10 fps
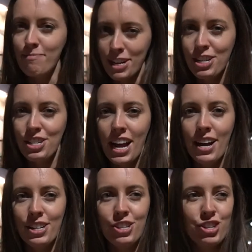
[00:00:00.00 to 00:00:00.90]
beach
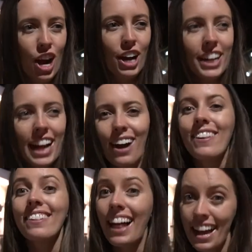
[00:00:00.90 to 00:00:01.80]
town, it's shocking how
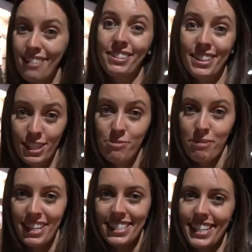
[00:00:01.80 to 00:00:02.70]
lively this
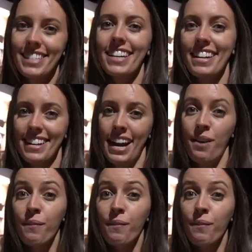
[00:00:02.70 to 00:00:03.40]
place is at night.